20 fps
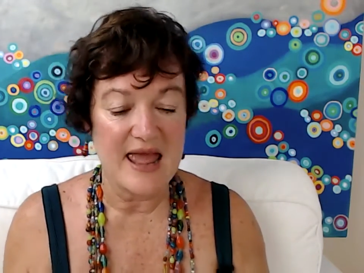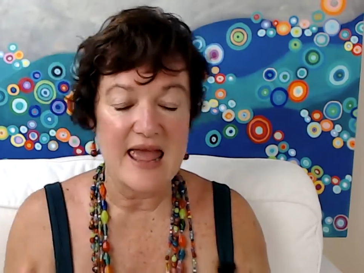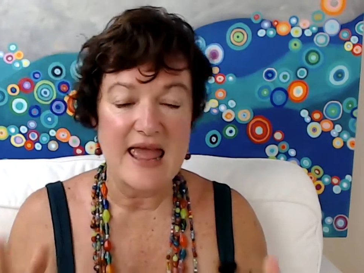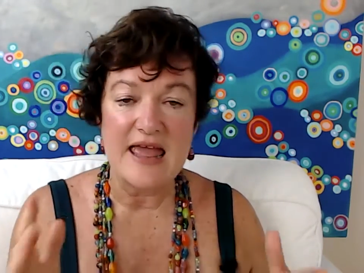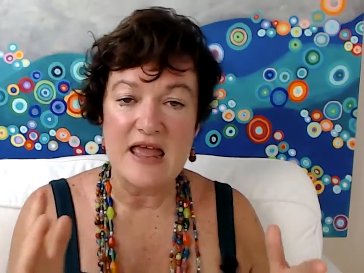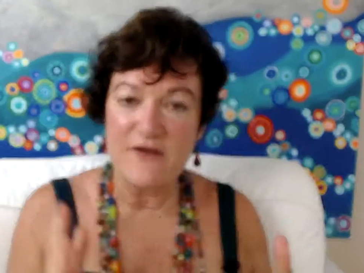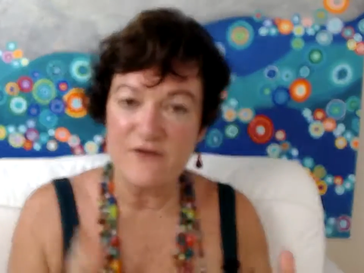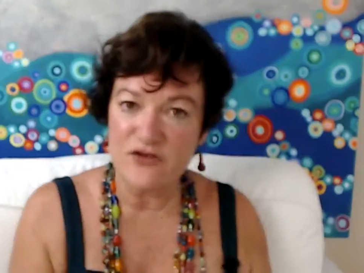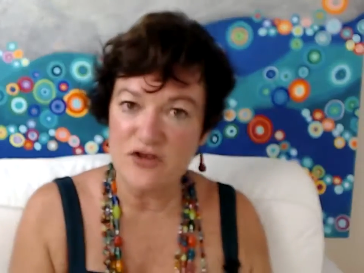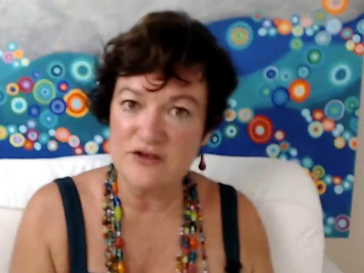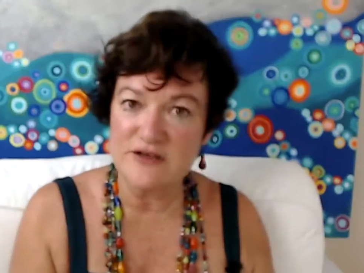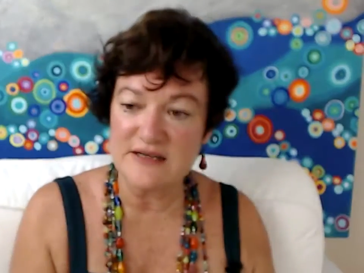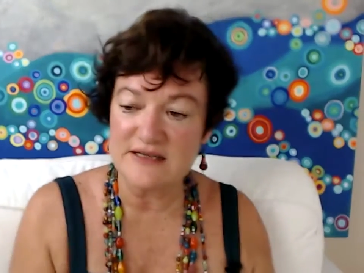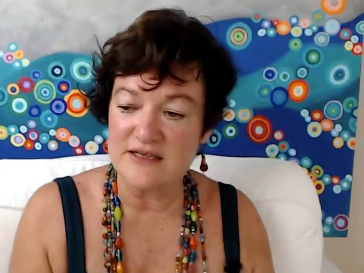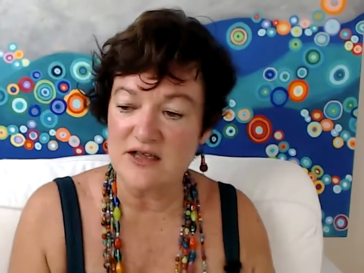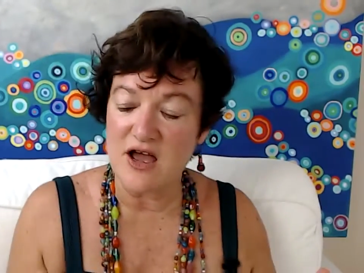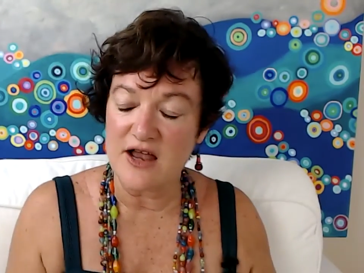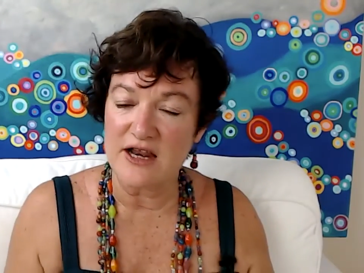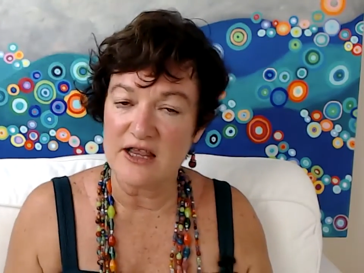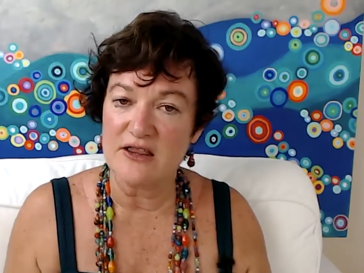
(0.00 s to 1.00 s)
If you
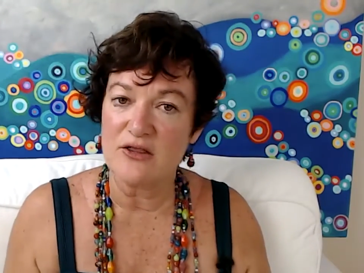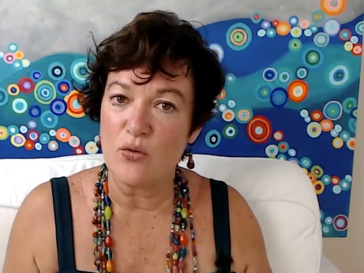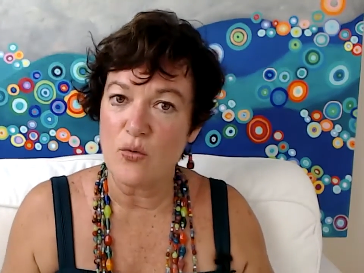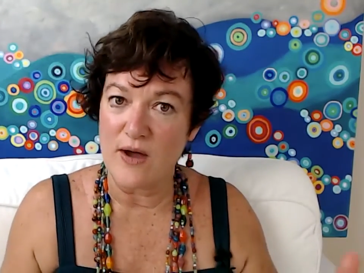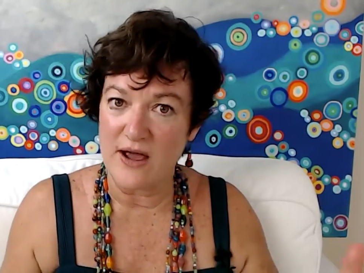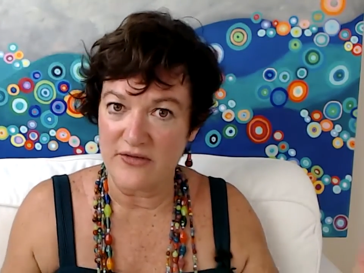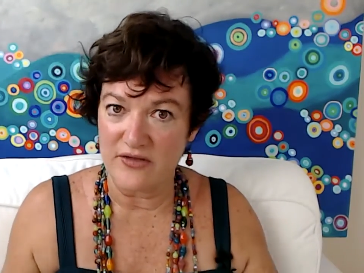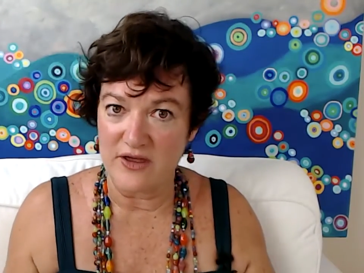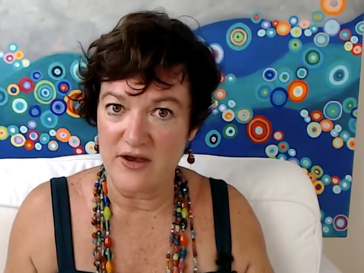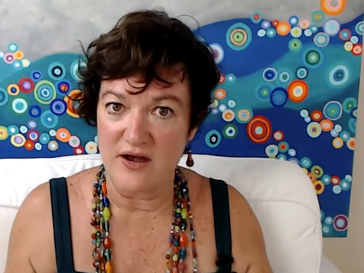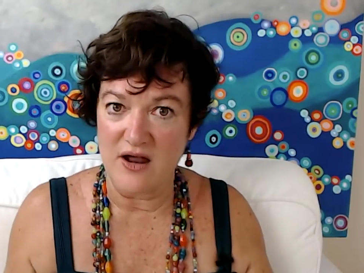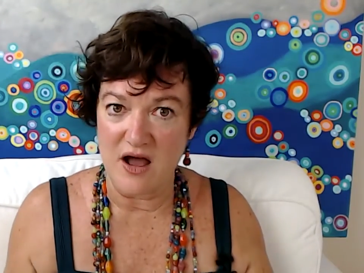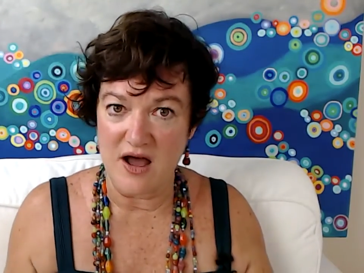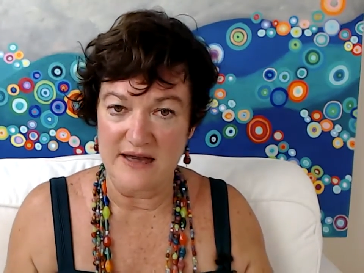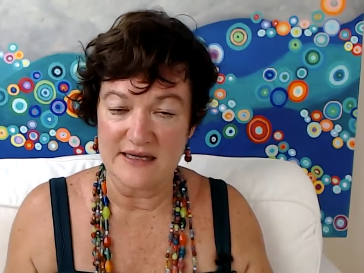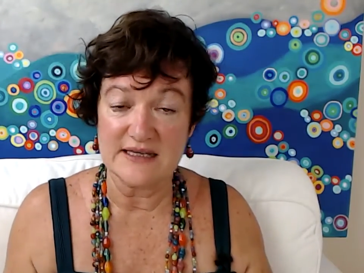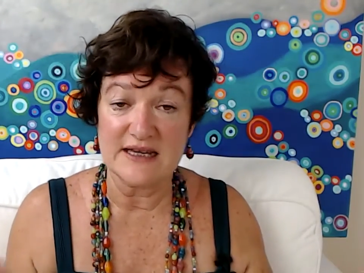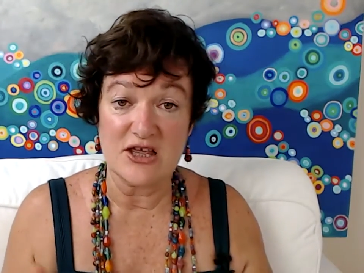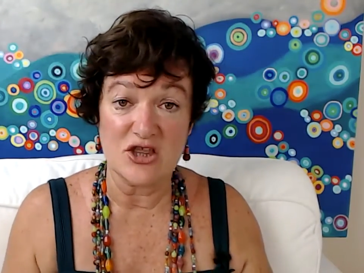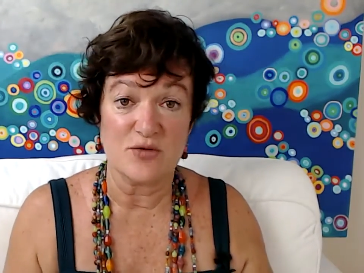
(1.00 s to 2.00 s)
design it the way that I
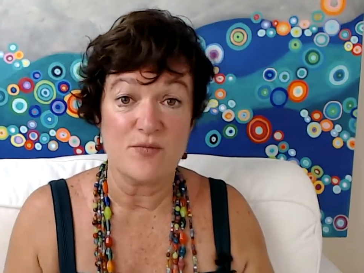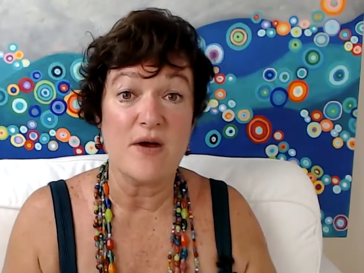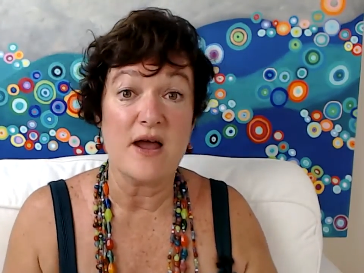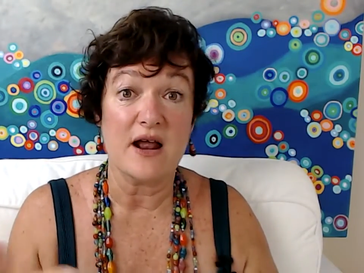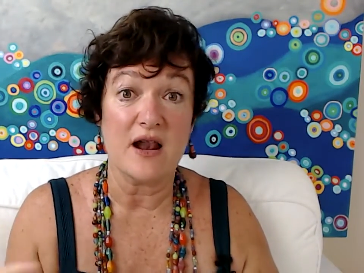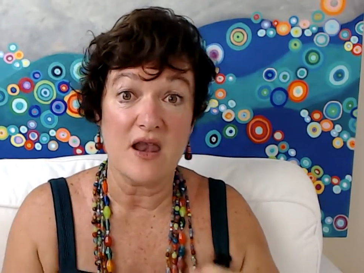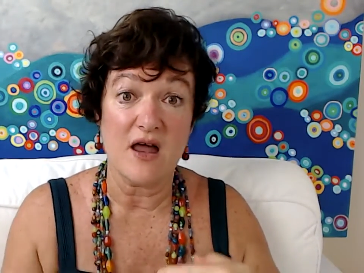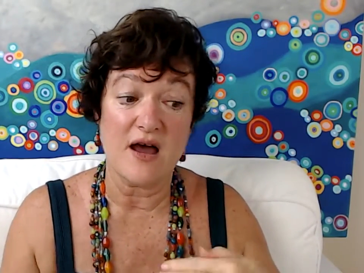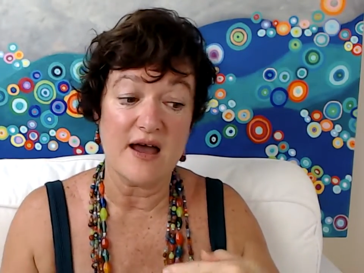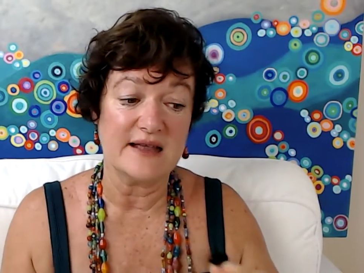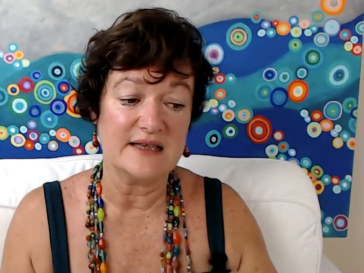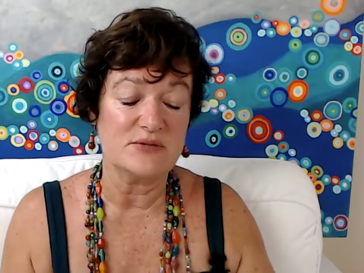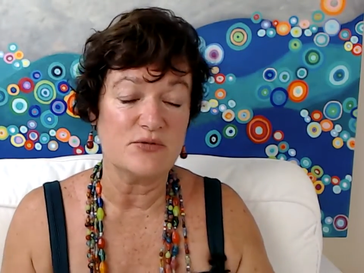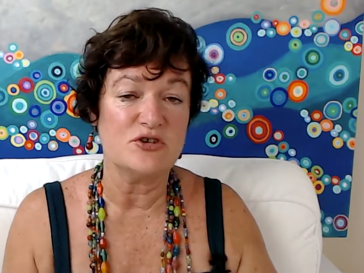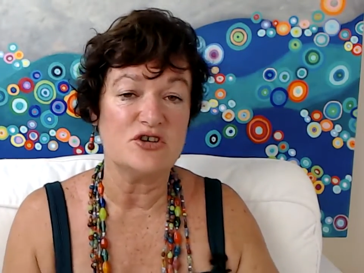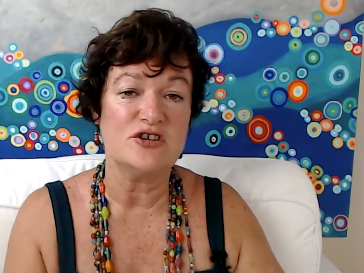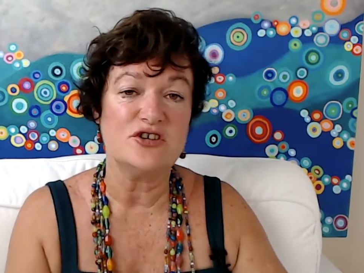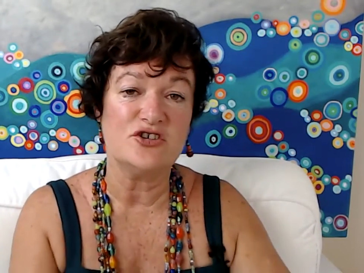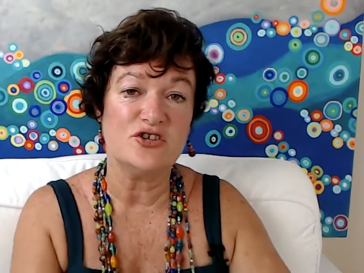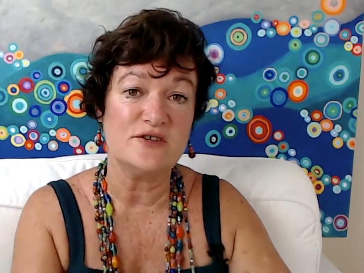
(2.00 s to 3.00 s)
teach my clients,
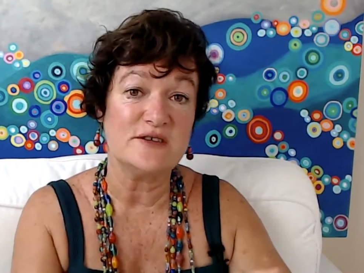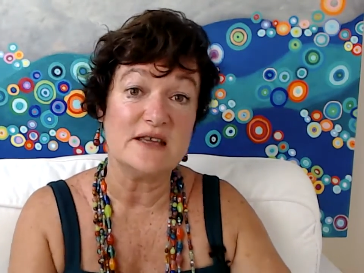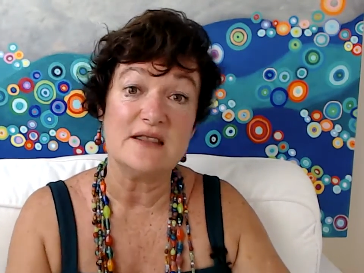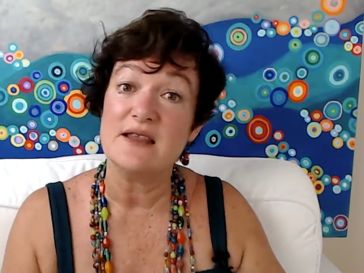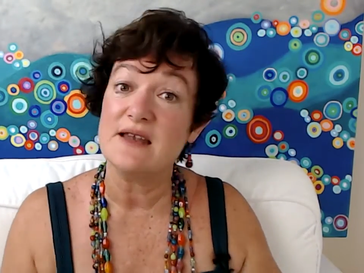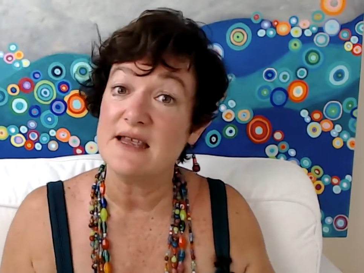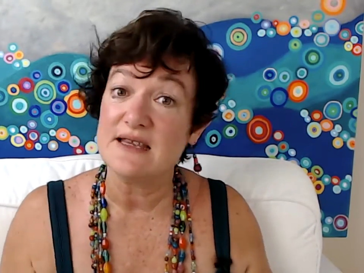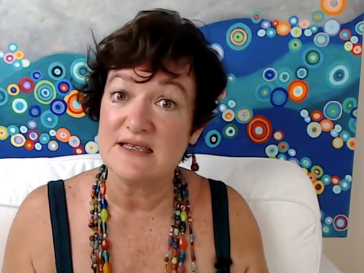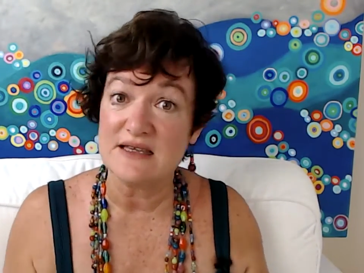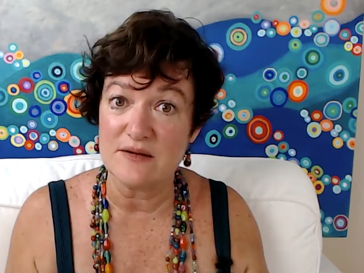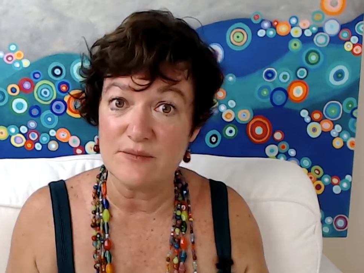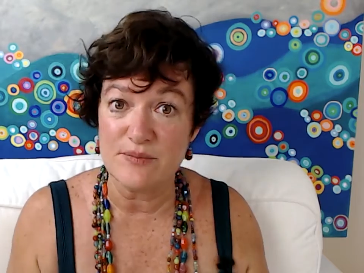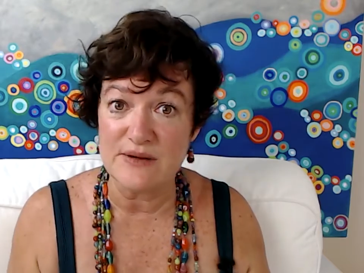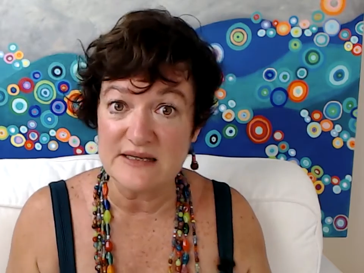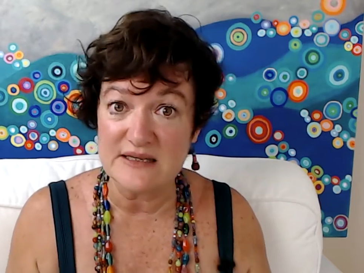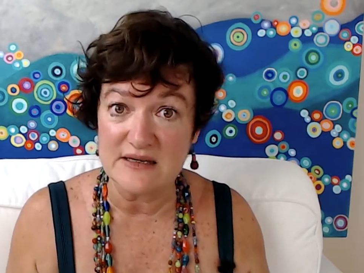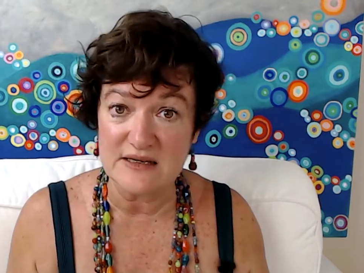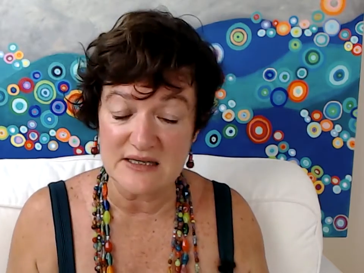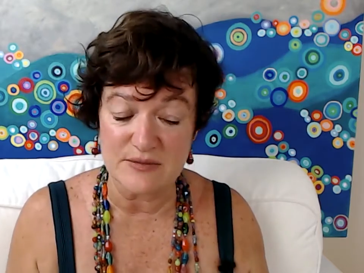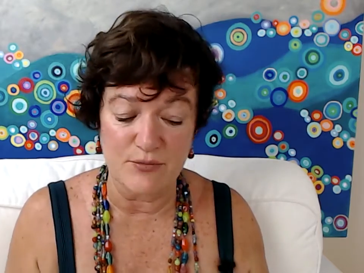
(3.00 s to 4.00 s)
which is using the nested
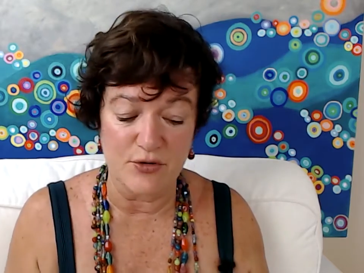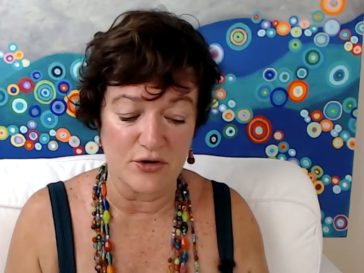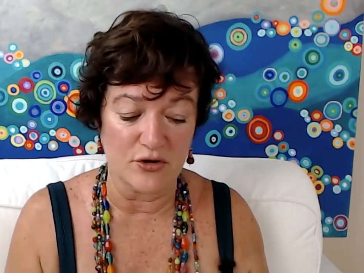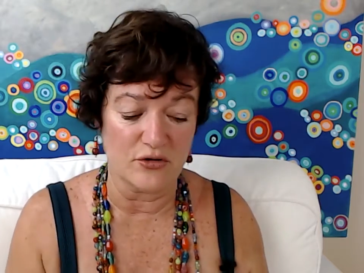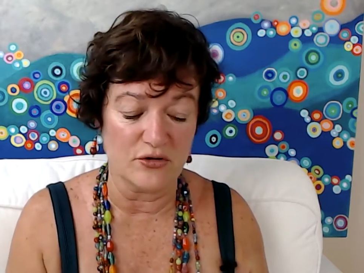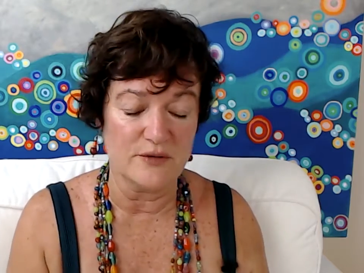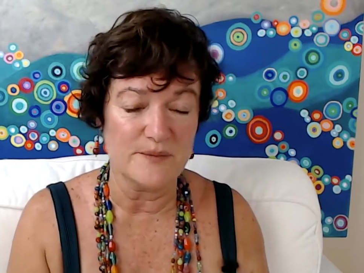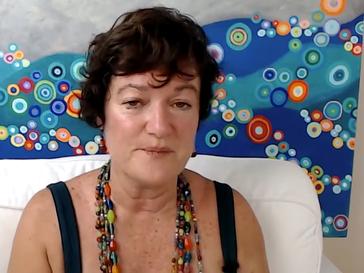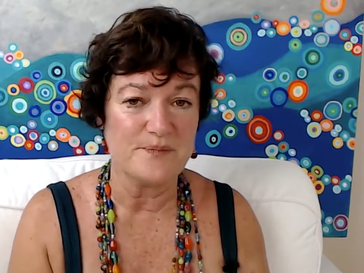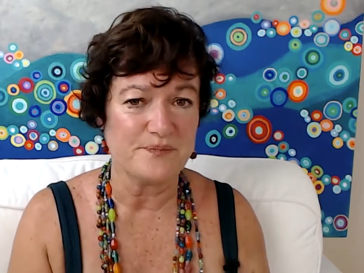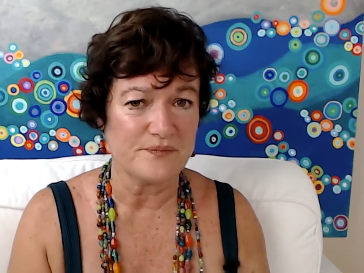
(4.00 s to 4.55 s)
business model,